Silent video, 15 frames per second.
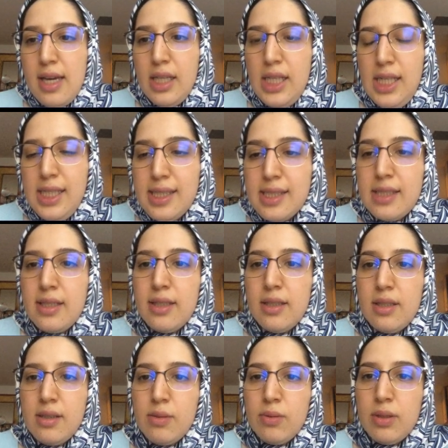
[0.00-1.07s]
is
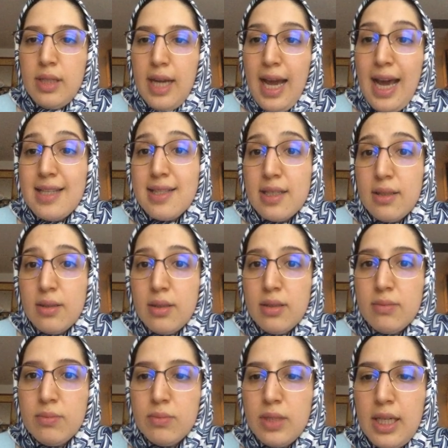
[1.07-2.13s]

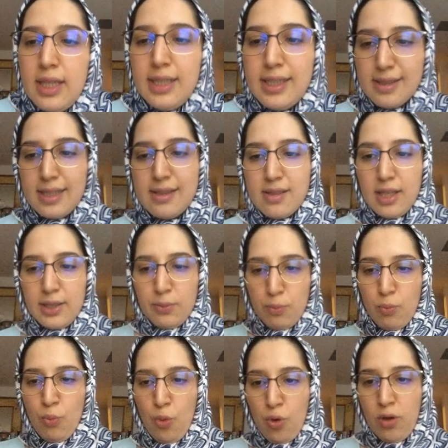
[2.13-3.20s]
it's like
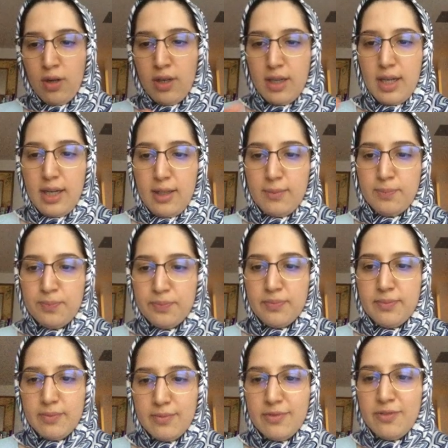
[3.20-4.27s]
more
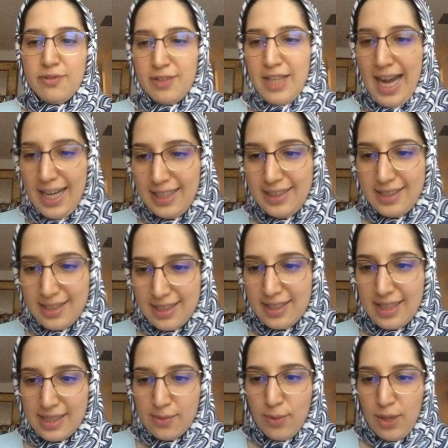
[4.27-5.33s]
flat,
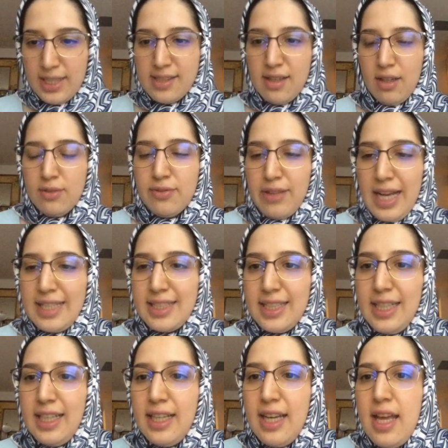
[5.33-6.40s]
that's why it's called
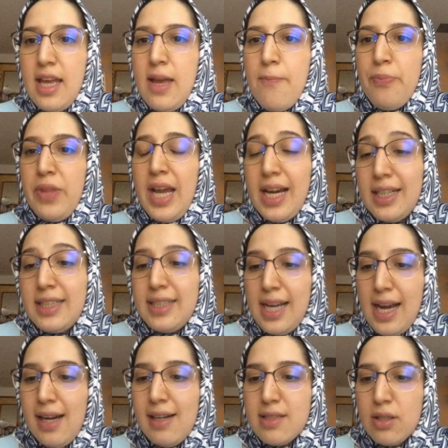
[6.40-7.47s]
flattening, and it
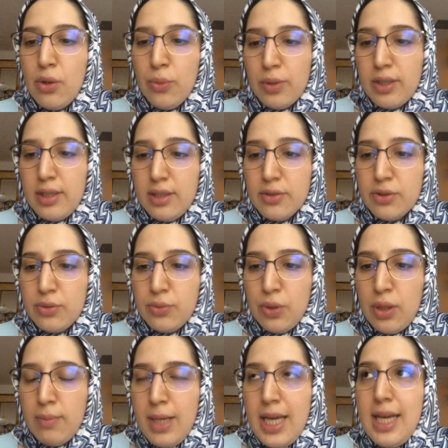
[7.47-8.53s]
has lower L2 norm.
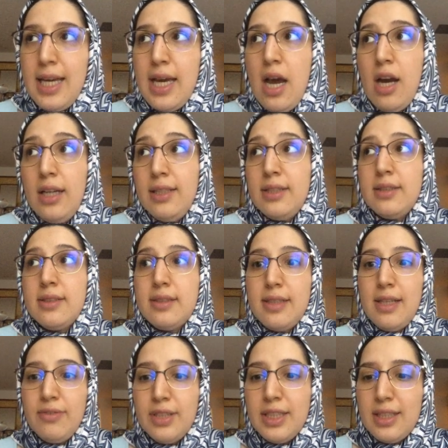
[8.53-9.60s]
I
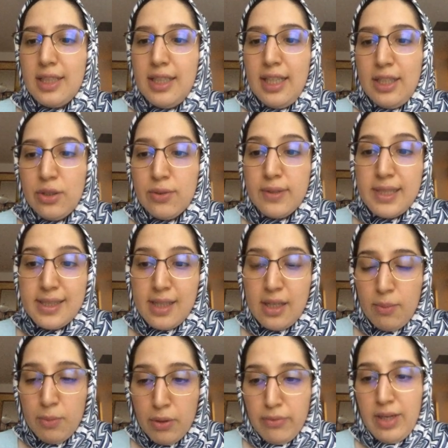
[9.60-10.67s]
definitely increase the
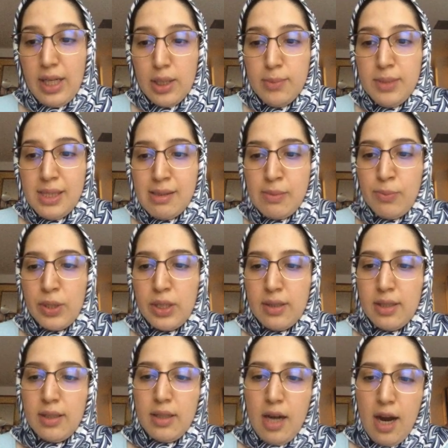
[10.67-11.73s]
number of elements, but
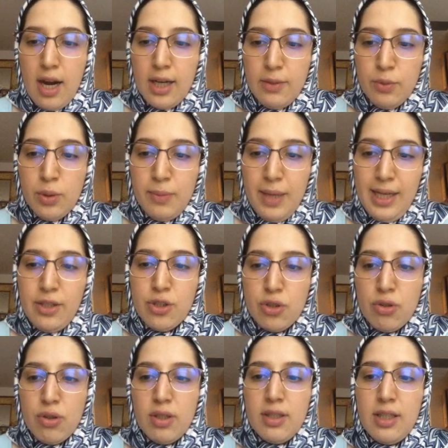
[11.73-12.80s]
I will make
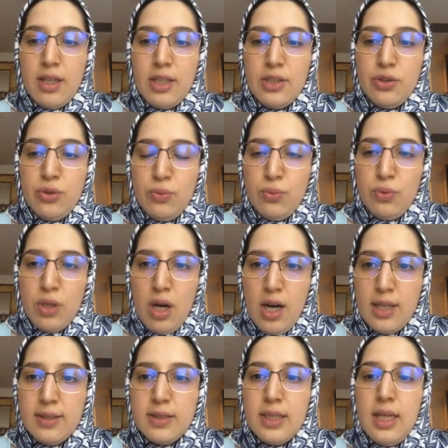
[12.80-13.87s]
sure that I do
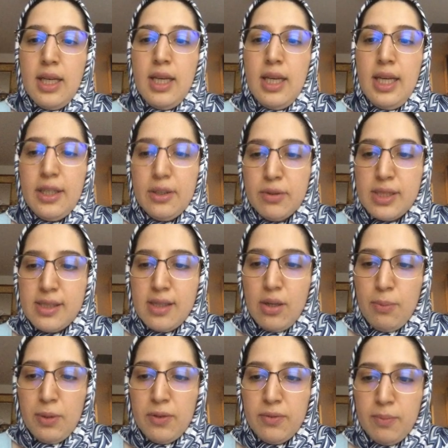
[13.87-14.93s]
not increase the
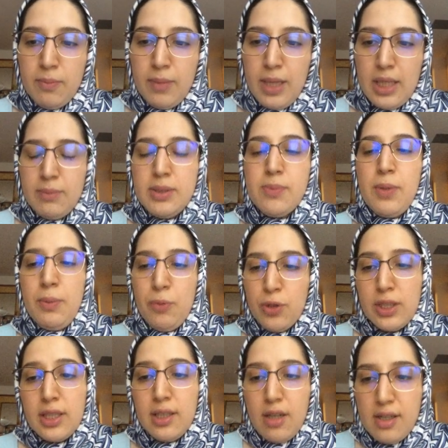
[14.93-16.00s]
number of elements by more
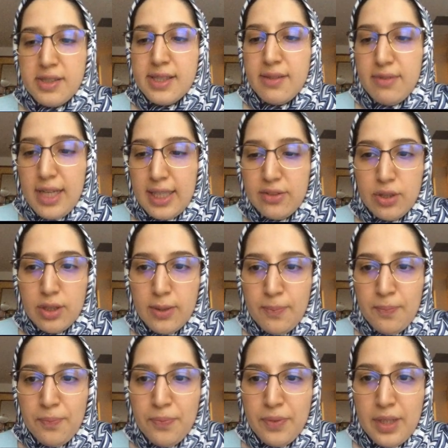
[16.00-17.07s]
than a constant factor.
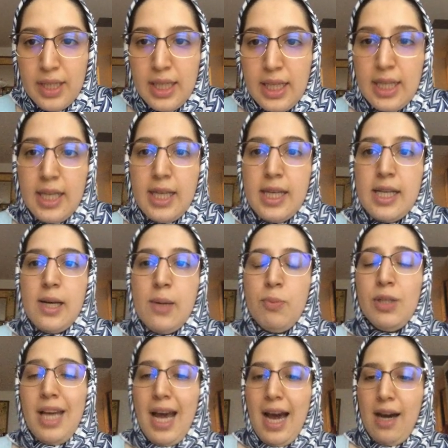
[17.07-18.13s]
But
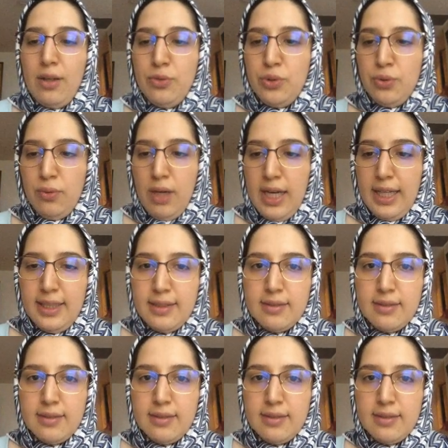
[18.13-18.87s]
how do I